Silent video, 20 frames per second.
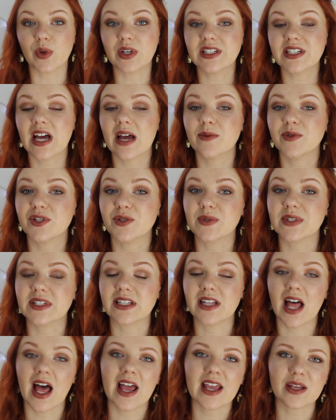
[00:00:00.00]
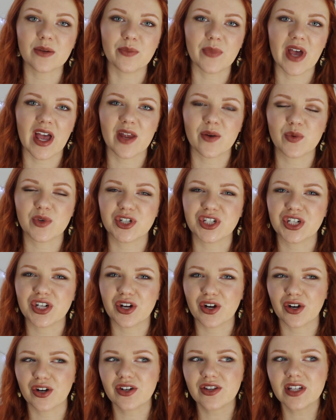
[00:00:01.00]
One time she was lying in bed when
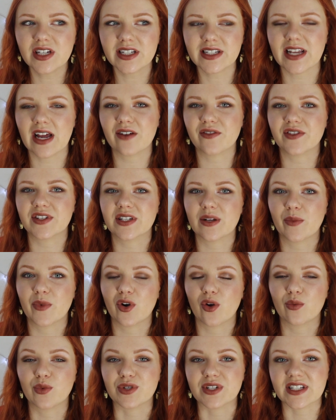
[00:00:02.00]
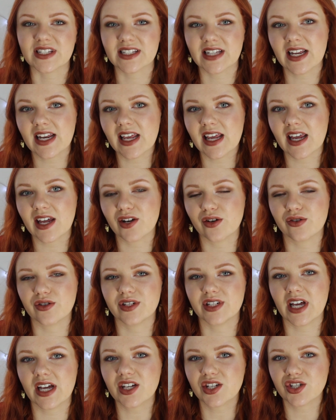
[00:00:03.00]
she heard the sound of someone almost sitting in her
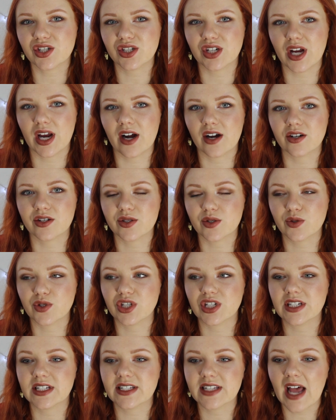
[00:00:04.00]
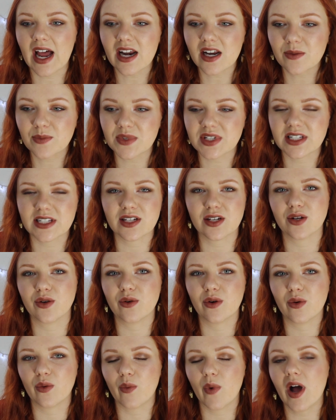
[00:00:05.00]
desk chair. So she sat up to see
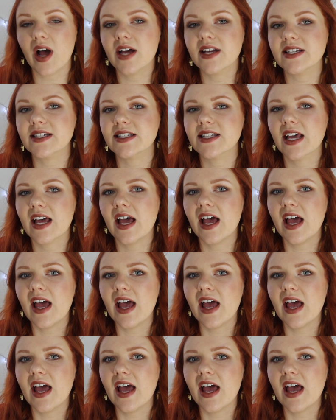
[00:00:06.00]
who it was.